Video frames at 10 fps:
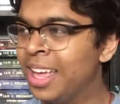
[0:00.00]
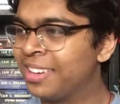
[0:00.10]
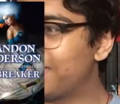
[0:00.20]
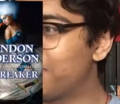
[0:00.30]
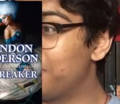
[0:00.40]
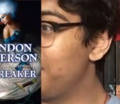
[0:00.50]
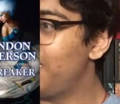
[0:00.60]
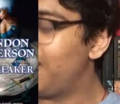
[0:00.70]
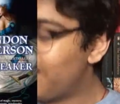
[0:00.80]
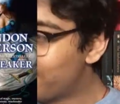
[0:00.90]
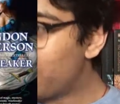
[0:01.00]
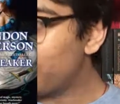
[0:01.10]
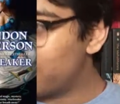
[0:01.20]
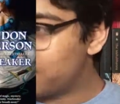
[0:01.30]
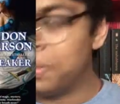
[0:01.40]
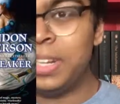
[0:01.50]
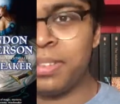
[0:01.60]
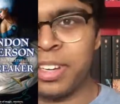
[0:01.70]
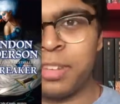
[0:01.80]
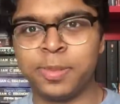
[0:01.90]
So, uh, I've got some
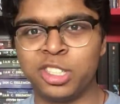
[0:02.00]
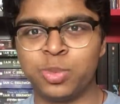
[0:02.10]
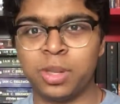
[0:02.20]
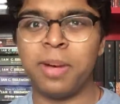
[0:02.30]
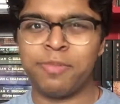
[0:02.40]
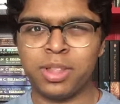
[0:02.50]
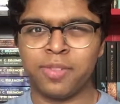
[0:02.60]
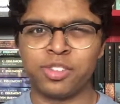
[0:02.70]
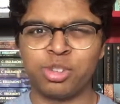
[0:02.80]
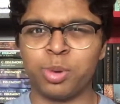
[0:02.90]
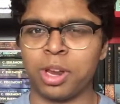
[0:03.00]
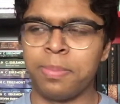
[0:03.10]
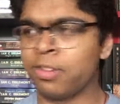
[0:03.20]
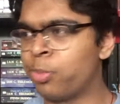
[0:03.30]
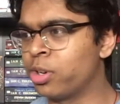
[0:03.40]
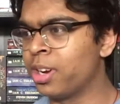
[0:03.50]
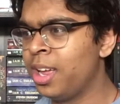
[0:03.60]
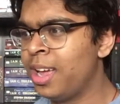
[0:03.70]
decent experience with him. I've read the first book in Mistborn.